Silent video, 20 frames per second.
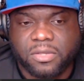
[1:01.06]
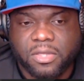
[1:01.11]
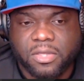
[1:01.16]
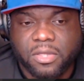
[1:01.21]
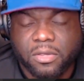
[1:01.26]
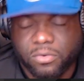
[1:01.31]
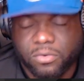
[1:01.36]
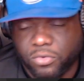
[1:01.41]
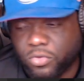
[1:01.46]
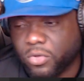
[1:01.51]

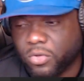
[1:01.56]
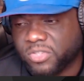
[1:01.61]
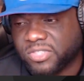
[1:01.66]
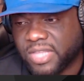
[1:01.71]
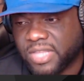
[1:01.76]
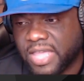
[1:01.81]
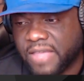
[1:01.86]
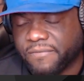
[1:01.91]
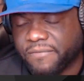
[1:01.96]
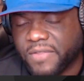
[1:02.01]
New York
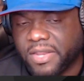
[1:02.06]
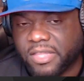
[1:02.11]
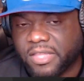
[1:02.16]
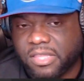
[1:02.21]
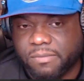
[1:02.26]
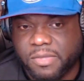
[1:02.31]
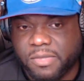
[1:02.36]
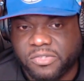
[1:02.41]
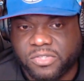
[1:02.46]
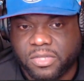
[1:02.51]
State Athletic
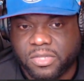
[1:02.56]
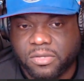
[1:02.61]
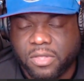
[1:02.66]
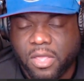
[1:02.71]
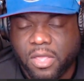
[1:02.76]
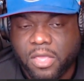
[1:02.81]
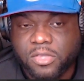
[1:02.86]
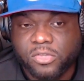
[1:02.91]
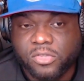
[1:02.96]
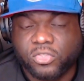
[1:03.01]
Commission,
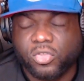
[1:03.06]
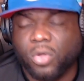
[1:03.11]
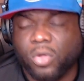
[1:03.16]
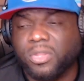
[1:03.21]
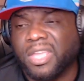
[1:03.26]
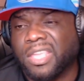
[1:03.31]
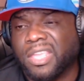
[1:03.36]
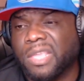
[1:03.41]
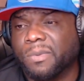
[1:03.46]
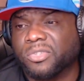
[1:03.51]
saw
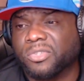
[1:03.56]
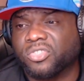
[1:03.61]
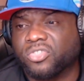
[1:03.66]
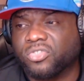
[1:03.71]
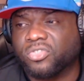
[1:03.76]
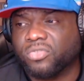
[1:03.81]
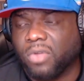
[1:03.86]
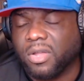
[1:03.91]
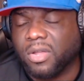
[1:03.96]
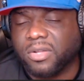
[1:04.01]
that he was
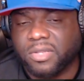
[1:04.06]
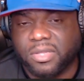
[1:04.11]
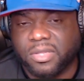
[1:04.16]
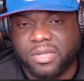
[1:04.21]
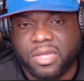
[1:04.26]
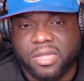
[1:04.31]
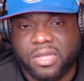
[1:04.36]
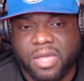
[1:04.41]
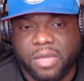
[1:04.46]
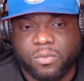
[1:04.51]
struggling to
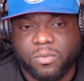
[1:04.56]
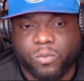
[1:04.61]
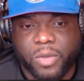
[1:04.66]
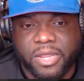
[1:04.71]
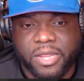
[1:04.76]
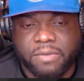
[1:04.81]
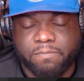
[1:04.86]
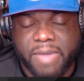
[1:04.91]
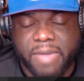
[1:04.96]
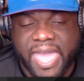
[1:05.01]
cut
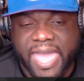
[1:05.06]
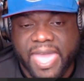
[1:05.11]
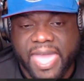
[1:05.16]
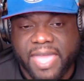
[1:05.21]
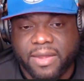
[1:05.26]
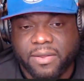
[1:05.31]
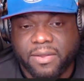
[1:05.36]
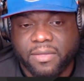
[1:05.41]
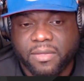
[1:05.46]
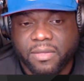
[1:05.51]
weight bad.
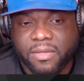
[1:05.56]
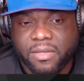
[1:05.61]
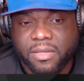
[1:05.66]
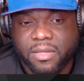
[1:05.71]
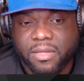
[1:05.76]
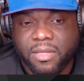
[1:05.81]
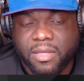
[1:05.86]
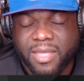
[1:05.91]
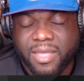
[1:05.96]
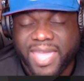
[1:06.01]

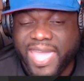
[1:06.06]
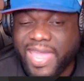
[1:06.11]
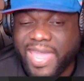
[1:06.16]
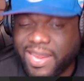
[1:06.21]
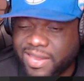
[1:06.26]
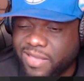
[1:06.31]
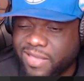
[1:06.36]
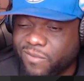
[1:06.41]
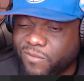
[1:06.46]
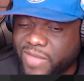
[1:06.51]
And
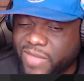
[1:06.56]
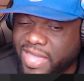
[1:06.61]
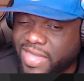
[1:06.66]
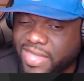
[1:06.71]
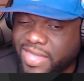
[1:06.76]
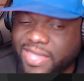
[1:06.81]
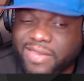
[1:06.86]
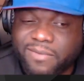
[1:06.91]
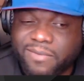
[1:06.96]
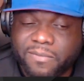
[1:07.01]

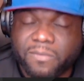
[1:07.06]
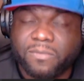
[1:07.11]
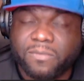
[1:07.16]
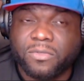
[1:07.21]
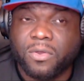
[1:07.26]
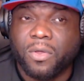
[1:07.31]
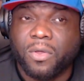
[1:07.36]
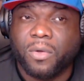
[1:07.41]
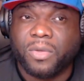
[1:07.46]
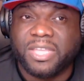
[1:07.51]

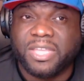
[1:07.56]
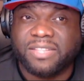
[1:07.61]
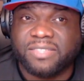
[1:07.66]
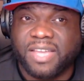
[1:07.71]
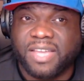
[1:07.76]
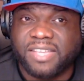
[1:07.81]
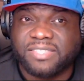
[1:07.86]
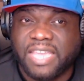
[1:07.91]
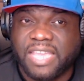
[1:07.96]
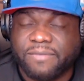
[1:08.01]
he
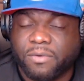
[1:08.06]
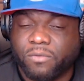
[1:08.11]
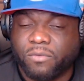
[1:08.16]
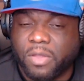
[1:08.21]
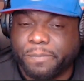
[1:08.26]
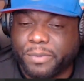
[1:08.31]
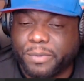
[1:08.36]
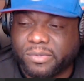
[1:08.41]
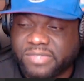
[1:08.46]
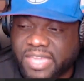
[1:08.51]
does have a
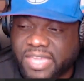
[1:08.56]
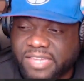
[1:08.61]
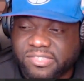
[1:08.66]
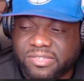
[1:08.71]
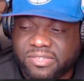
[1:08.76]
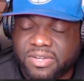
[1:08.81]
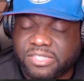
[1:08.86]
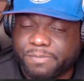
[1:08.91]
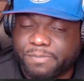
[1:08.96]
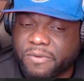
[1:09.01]
reputation
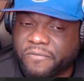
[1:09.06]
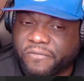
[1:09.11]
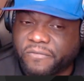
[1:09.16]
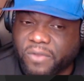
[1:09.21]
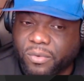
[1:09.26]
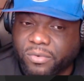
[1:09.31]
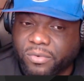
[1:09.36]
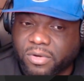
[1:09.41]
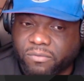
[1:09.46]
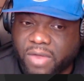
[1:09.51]
that's been
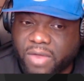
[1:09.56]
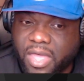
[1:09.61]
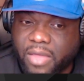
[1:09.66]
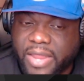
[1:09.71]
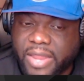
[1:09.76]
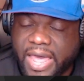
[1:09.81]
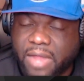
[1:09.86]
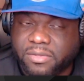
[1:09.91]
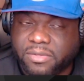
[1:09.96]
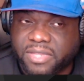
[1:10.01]
floating around
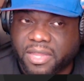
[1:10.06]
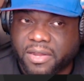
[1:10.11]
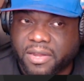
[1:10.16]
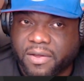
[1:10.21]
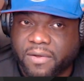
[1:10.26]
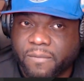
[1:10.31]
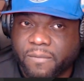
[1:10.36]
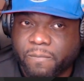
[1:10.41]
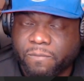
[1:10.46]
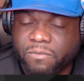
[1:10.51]
out
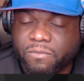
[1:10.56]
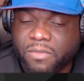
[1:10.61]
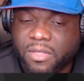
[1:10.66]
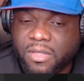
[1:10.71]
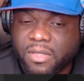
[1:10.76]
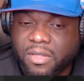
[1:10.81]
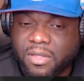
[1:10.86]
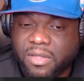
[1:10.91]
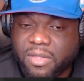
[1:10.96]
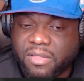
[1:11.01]
there
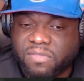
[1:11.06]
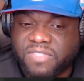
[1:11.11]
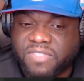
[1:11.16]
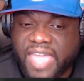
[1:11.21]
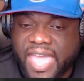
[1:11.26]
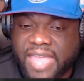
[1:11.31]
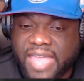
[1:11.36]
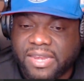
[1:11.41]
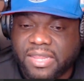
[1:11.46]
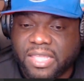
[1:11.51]

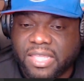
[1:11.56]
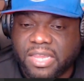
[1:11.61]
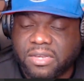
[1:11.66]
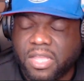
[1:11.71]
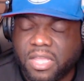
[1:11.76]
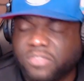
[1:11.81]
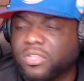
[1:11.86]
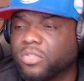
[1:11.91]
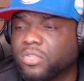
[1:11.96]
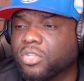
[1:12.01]
that he
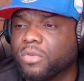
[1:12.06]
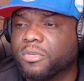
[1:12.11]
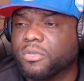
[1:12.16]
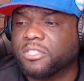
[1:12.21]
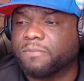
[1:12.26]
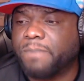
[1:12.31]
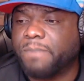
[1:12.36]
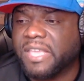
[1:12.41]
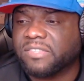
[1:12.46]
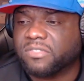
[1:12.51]
doesn't do his
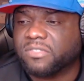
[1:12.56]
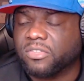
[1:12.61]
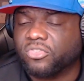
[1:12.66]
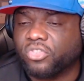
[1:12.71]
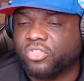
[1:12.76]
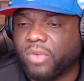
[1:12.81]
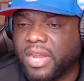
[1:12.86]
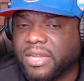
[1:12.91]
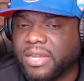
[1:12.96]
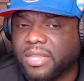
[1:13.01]
best in
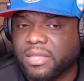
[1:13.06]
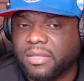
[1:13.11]
training.